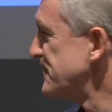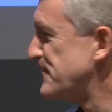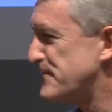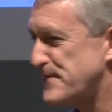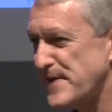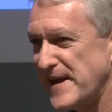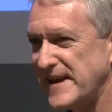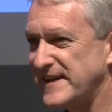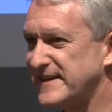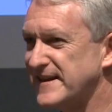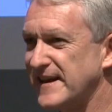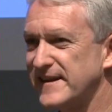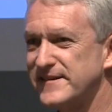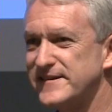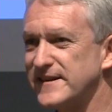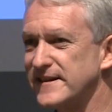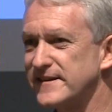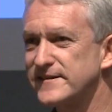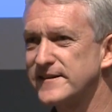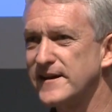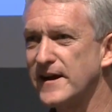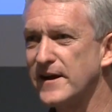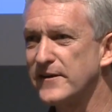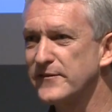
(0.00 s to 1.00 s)
Fantastic
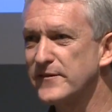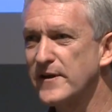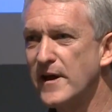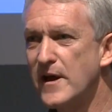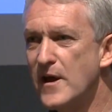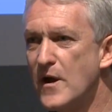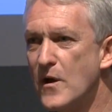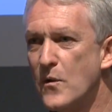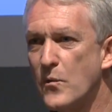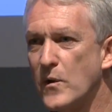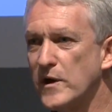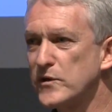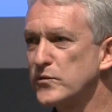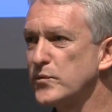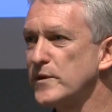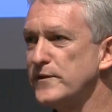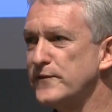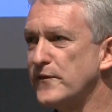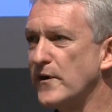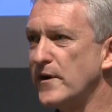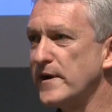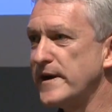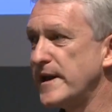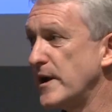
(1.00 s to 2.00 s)
stuff. Once we
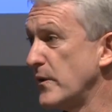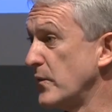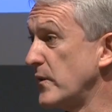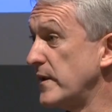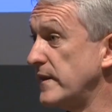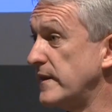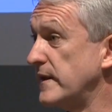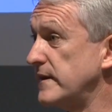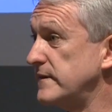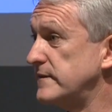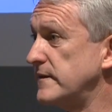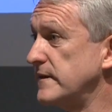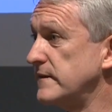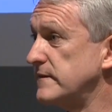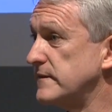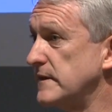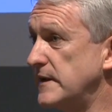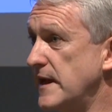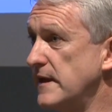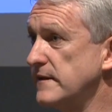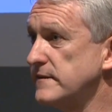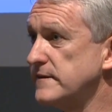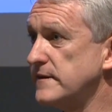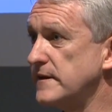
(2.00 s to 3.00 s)
find out where these things are
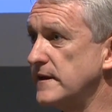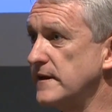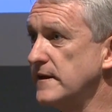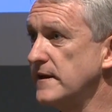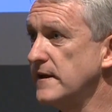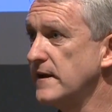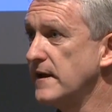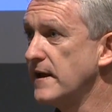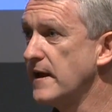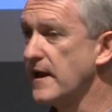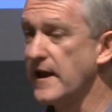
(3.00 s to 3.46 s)
nesting